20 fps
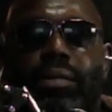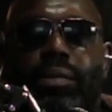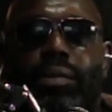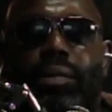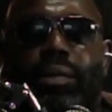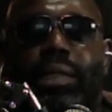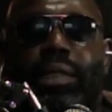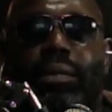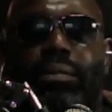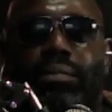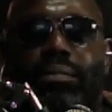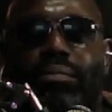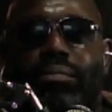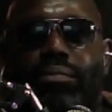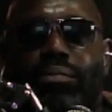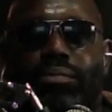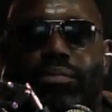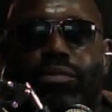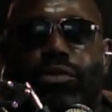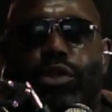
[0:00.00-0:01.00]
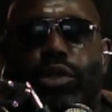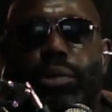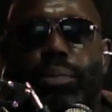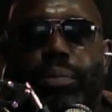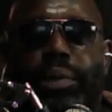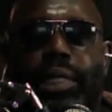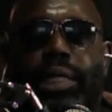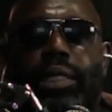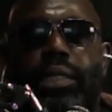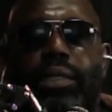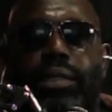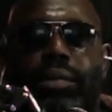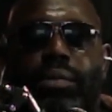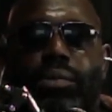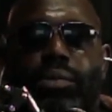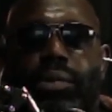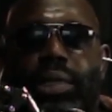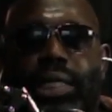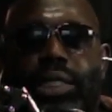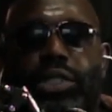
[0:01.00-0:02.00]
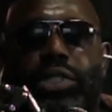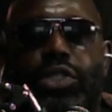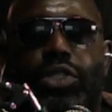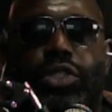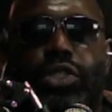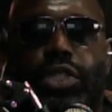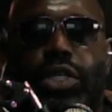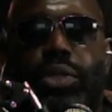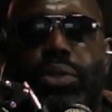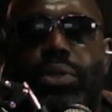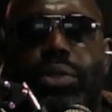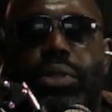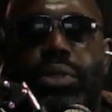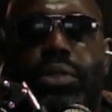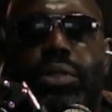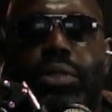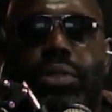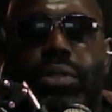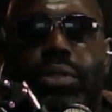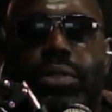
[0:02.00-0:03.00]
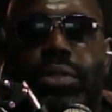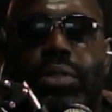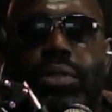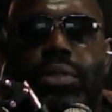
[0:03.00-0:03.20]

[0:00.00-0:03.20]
what would be racist jokes.